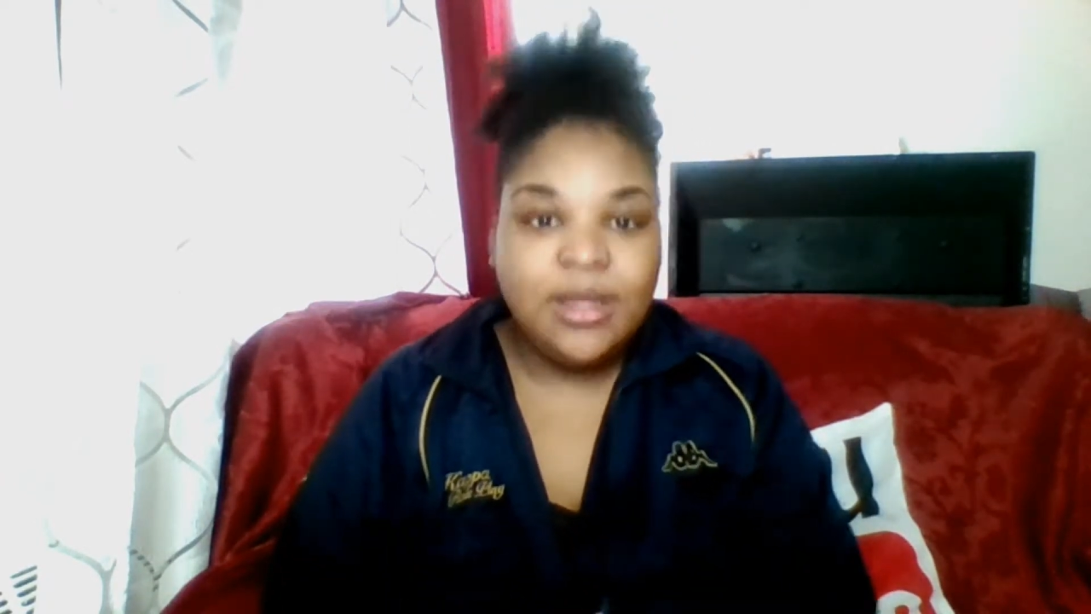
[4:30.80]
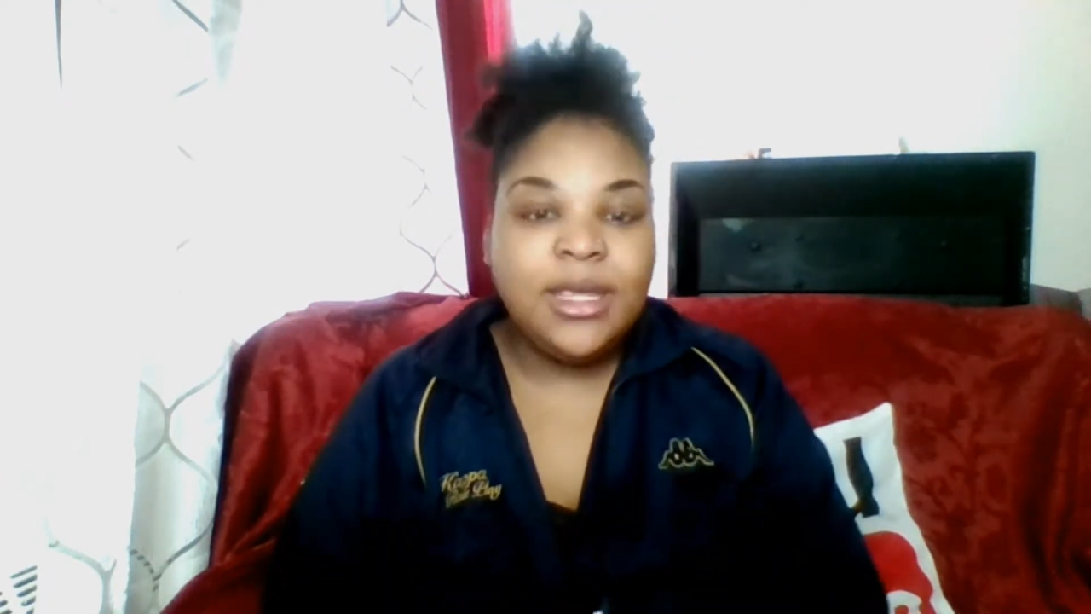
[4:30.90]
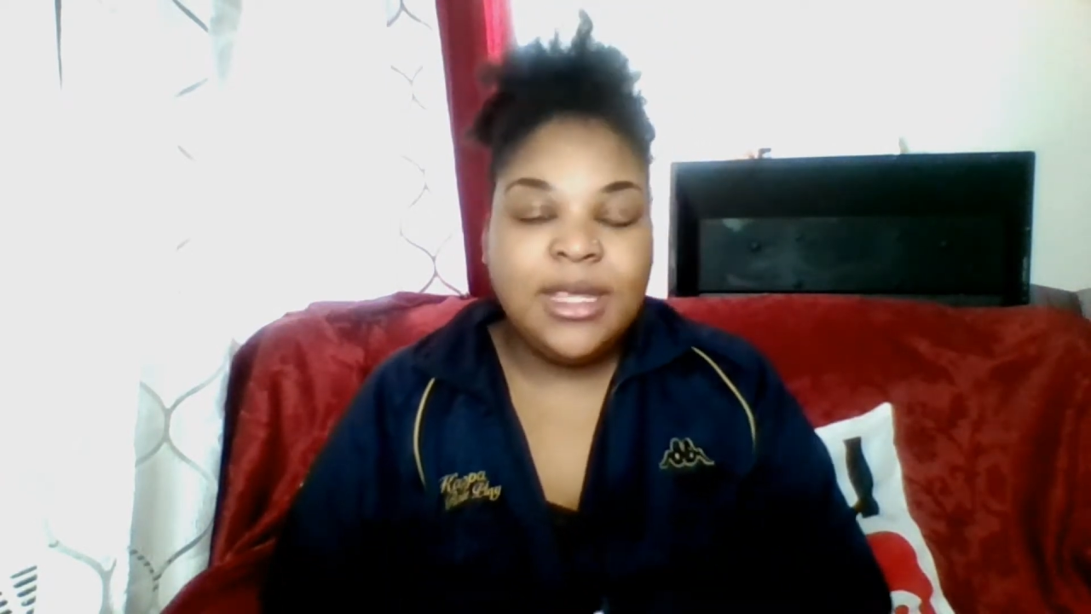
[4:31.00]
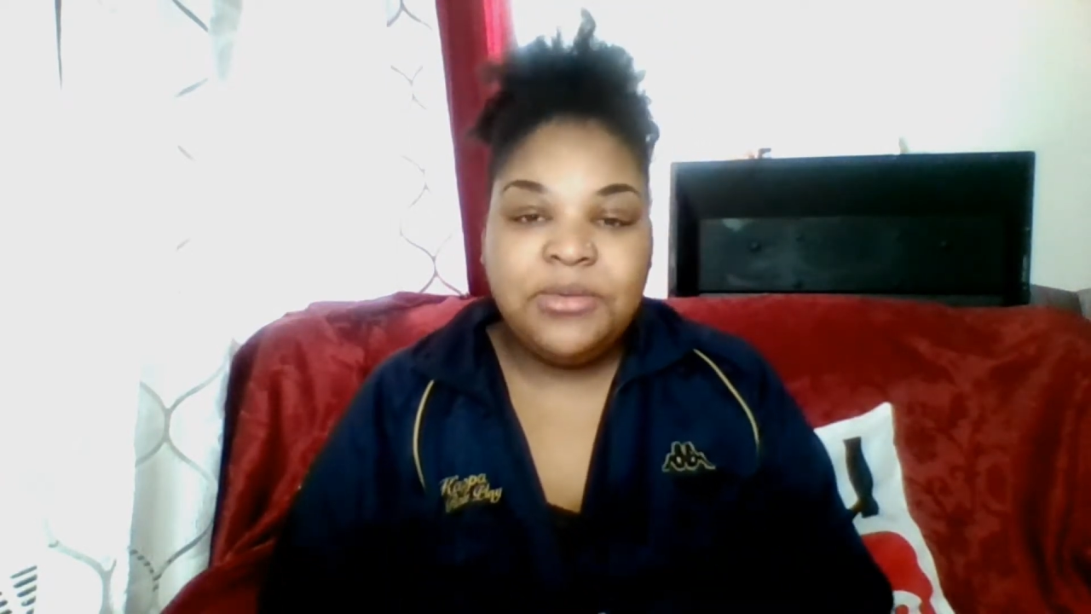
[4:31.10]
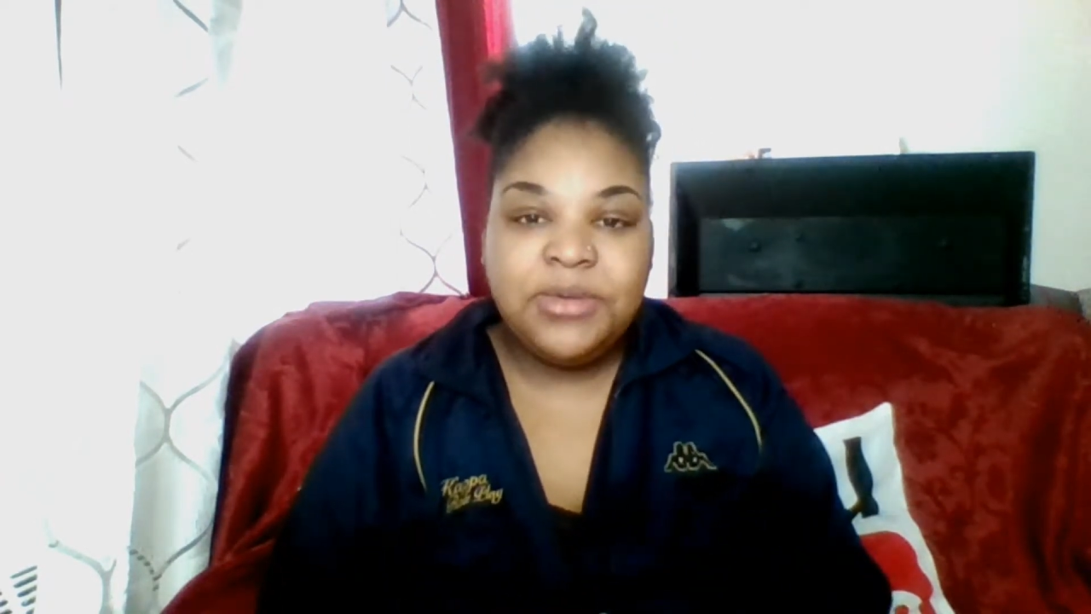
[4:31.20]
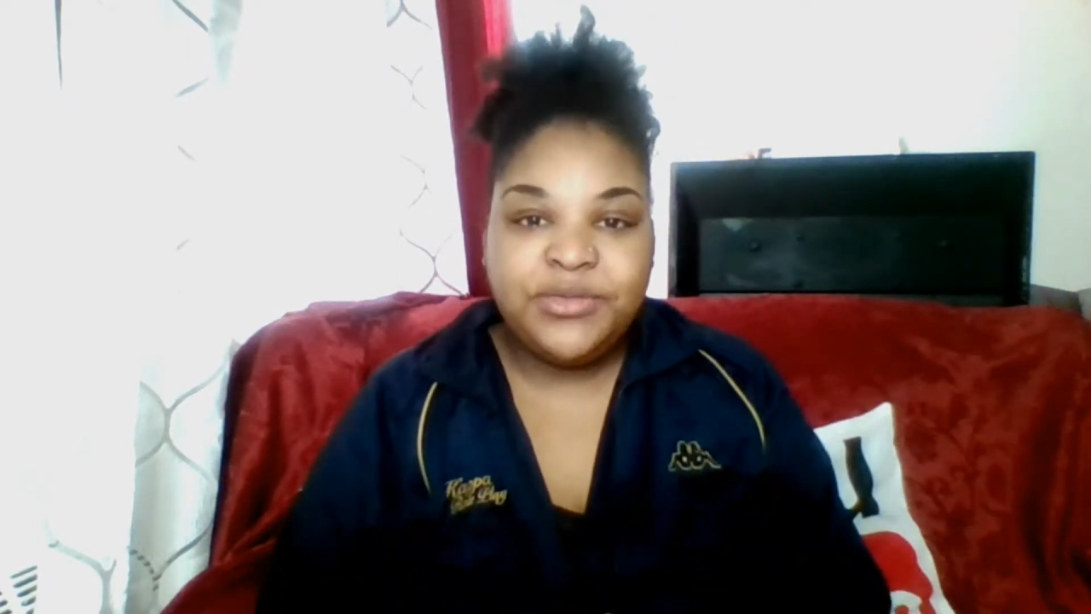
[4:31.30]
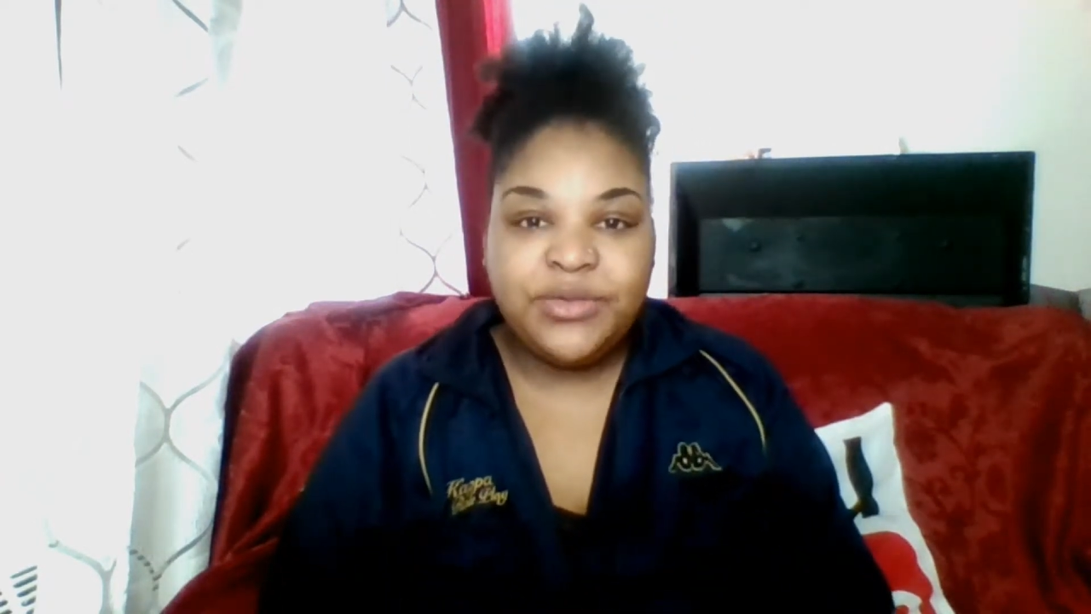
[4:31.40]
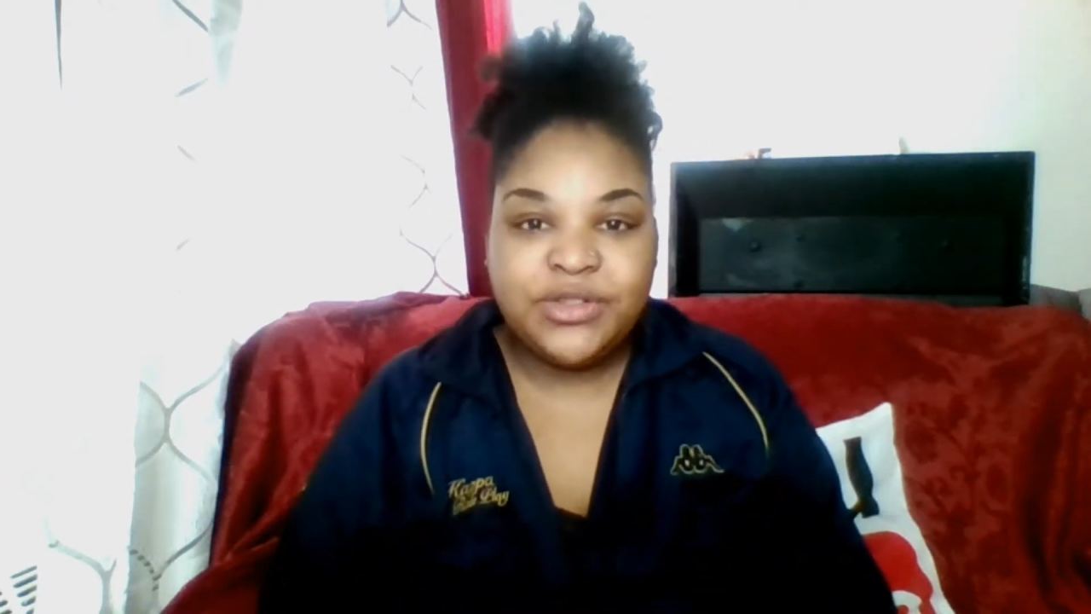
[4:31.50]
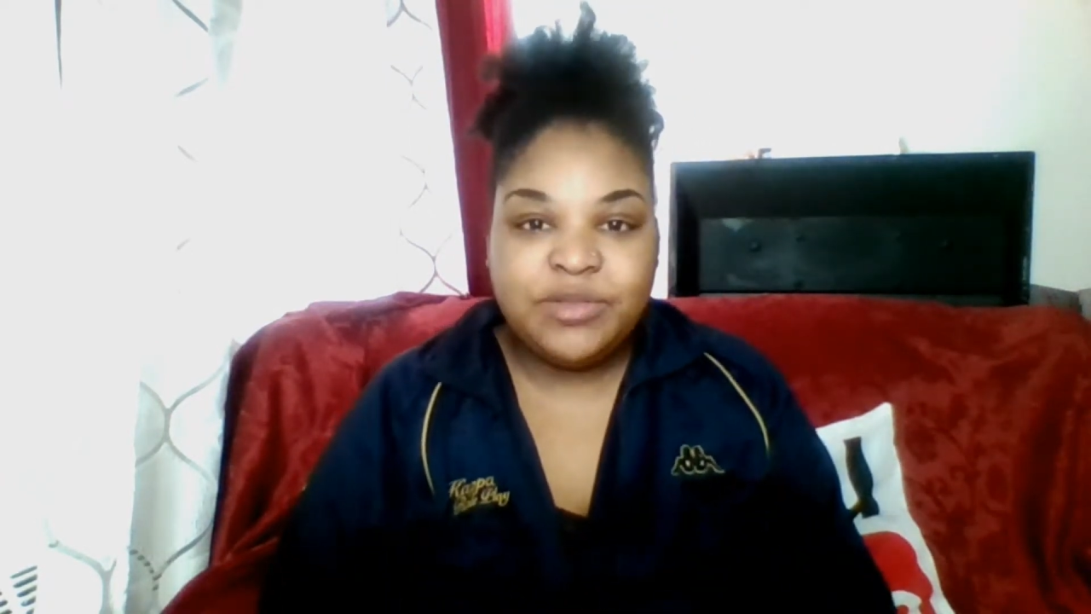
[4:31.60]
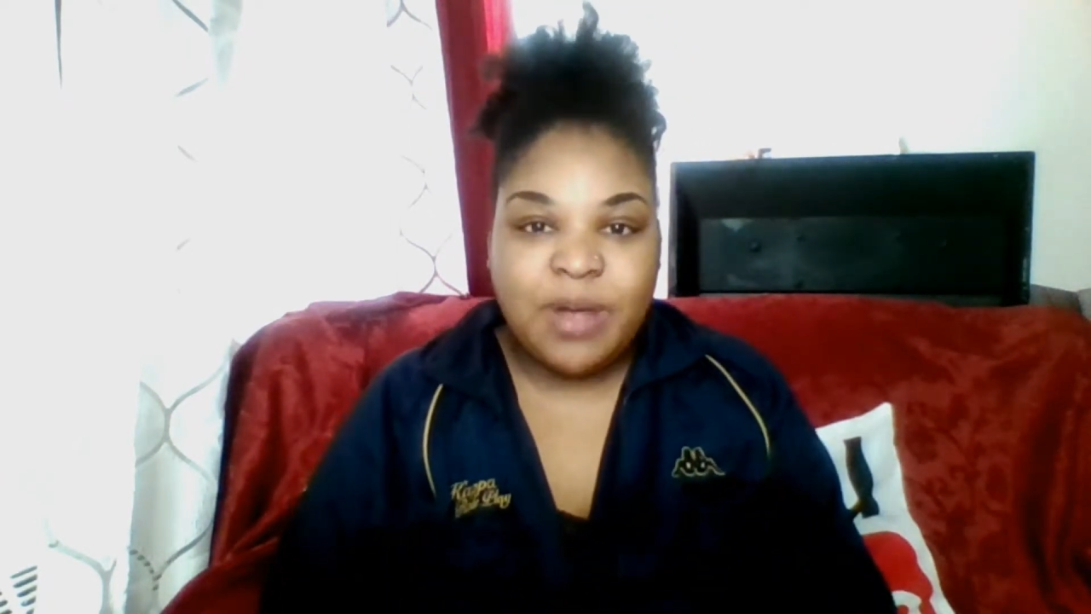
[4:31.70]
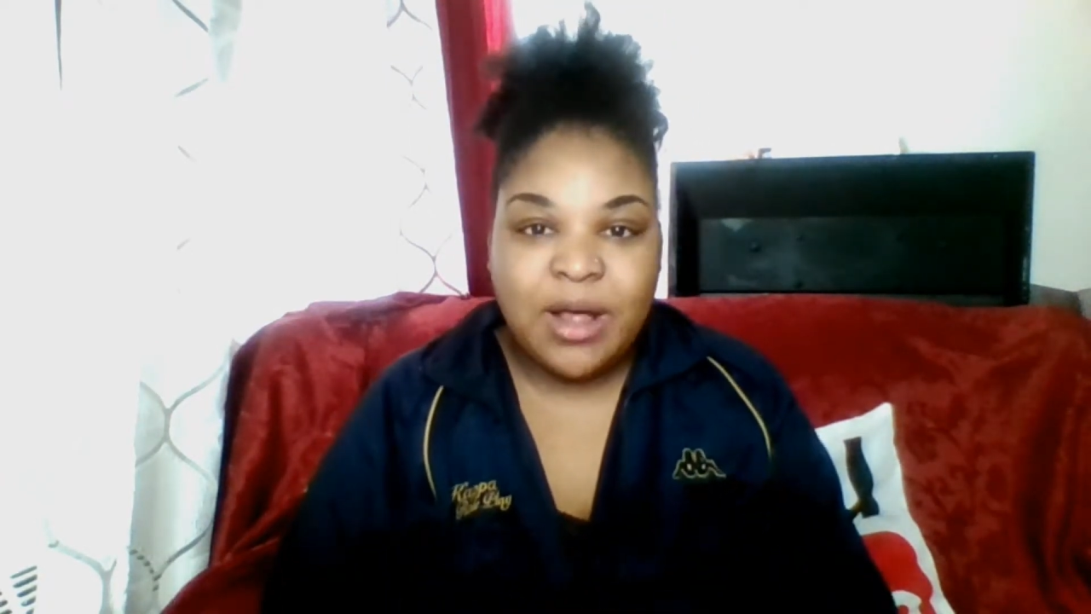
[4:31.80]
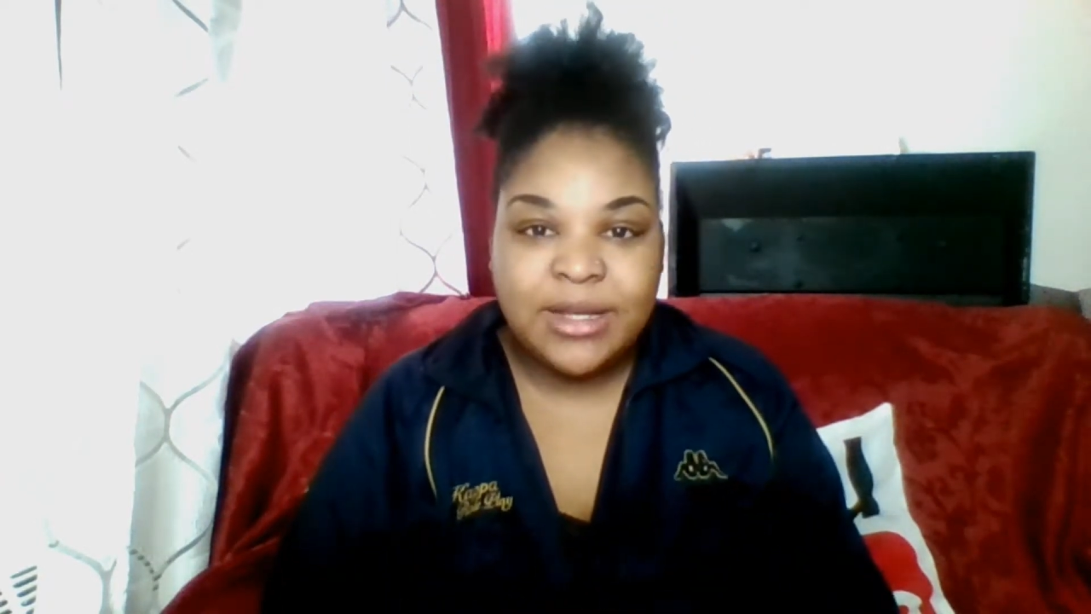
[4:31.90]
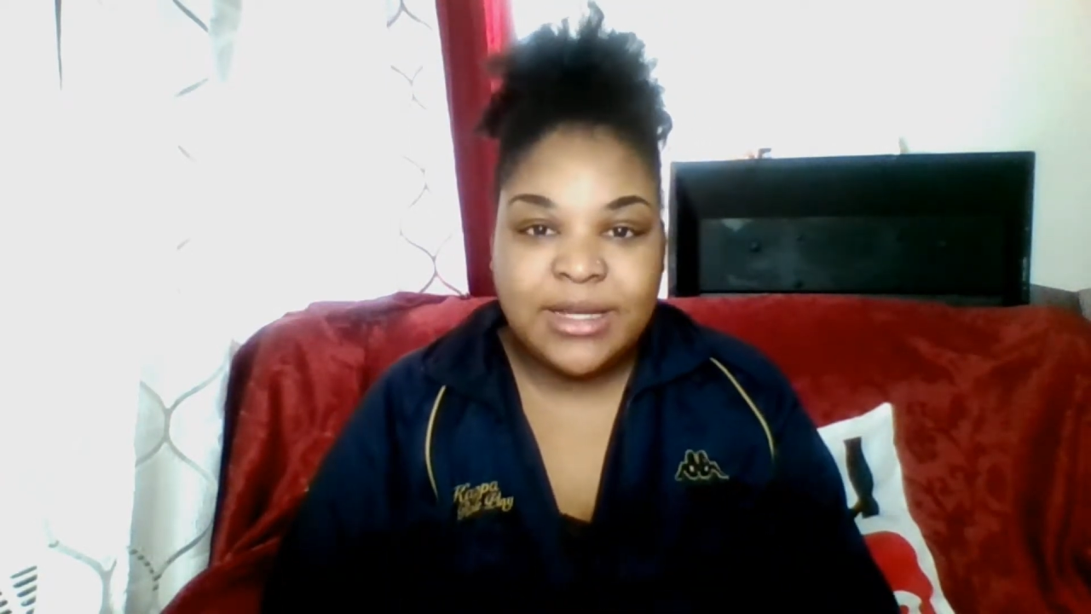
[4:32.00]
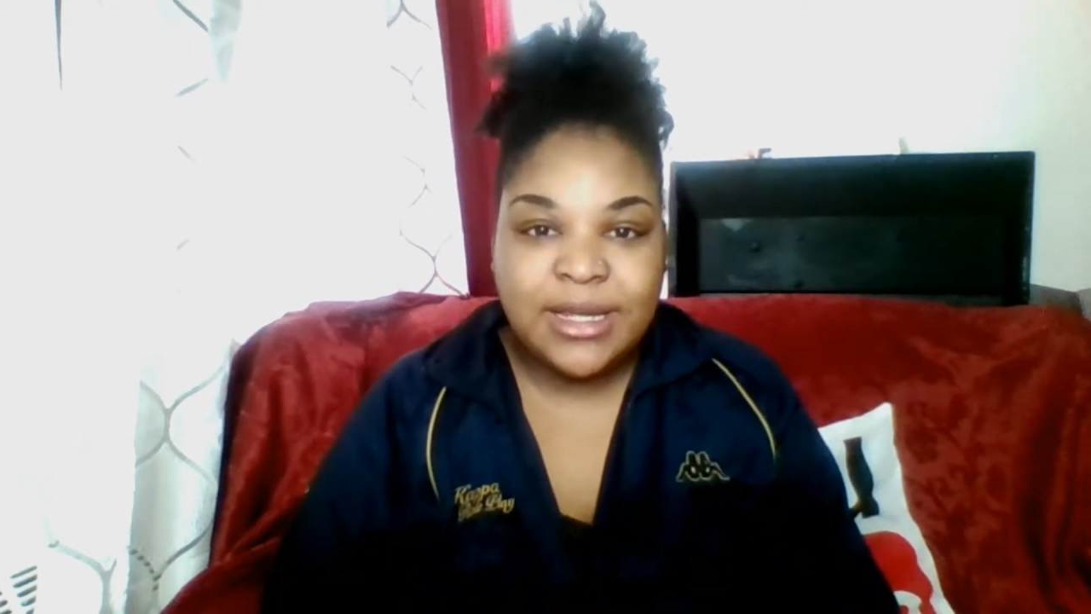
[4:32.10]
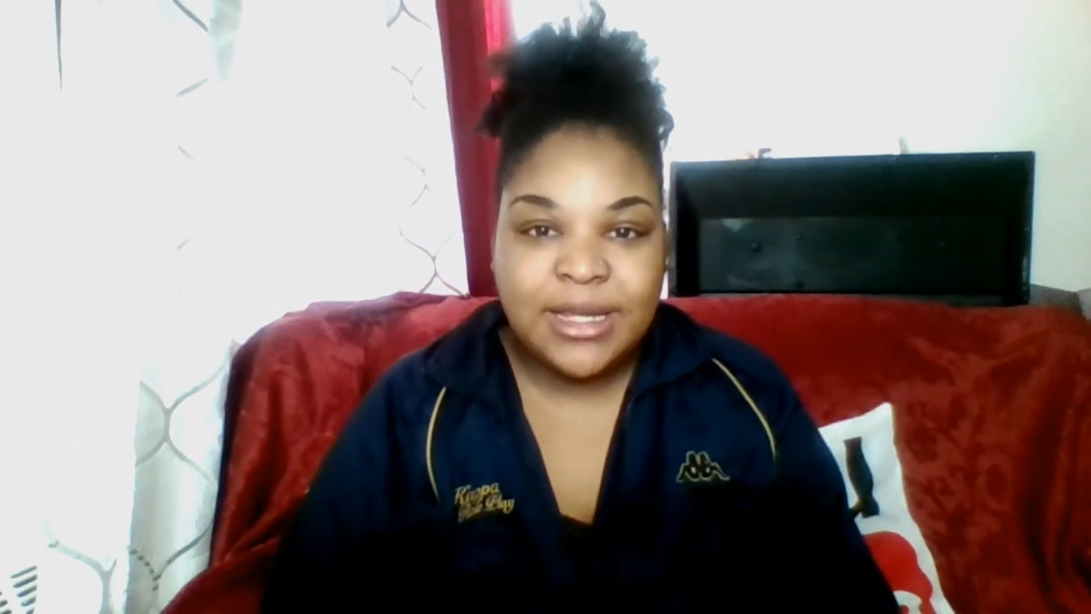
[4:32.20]
he was
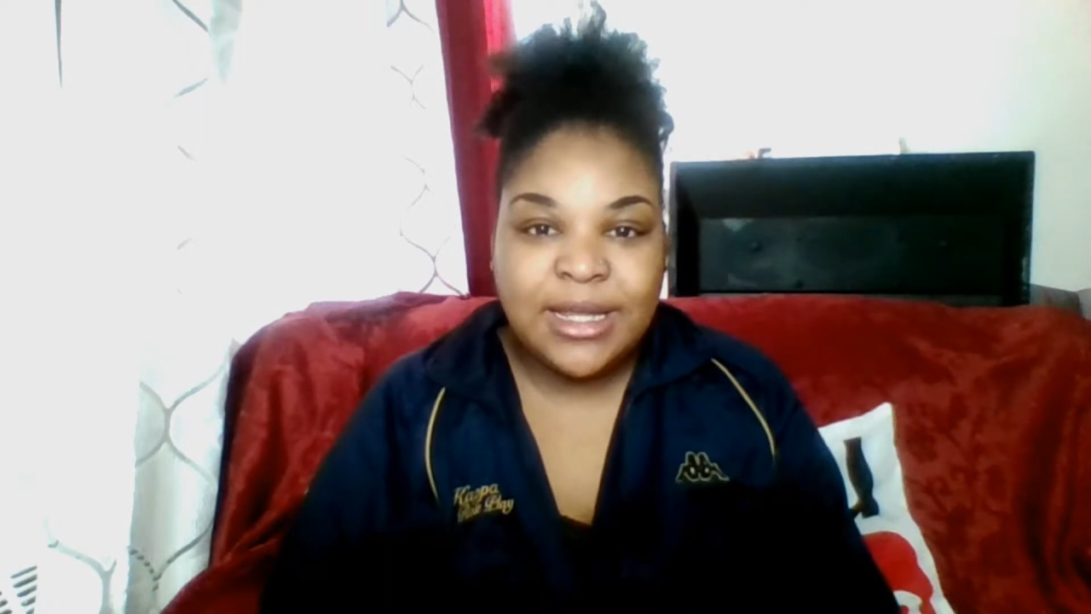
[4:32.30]
responding